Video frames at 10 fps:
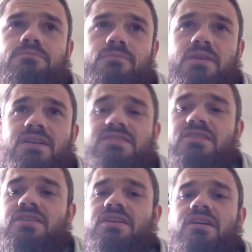because
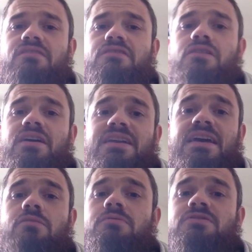I feel like I can
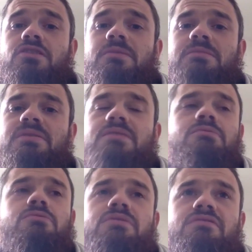help so many
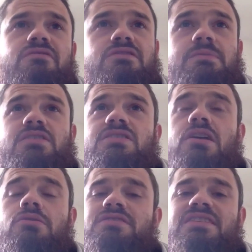people with especially
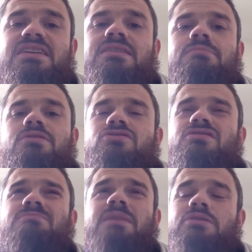OCD, but
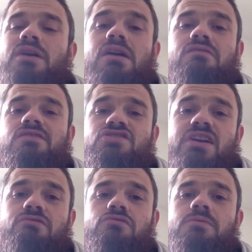just mental health in
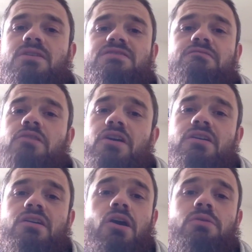general because of my
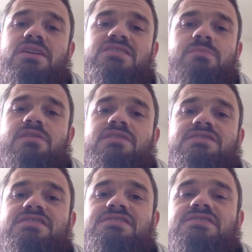own
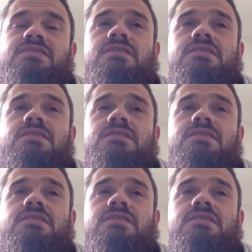experiences.